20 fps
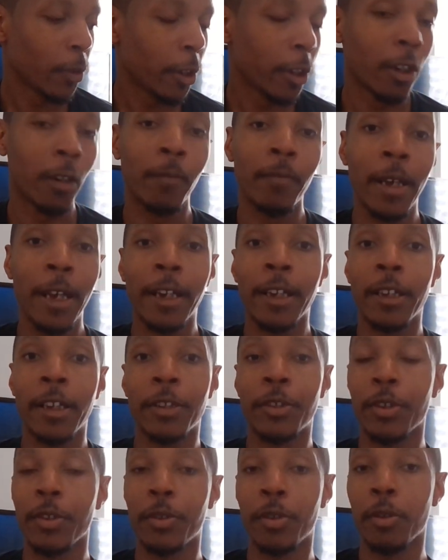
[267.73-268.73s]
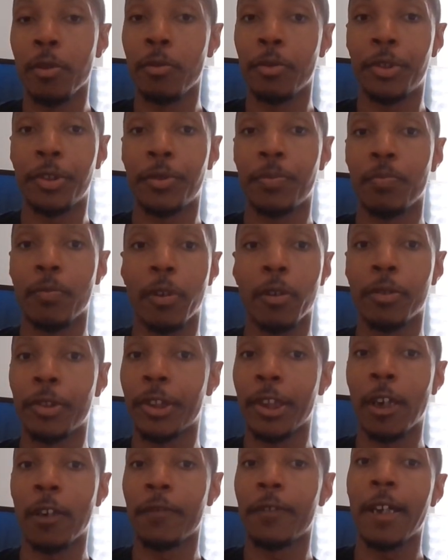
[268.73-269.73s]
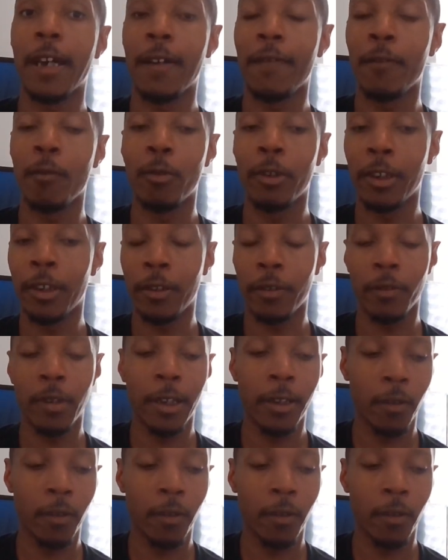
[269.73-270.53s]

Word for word: you know, Megan introduced herself to everyone in the,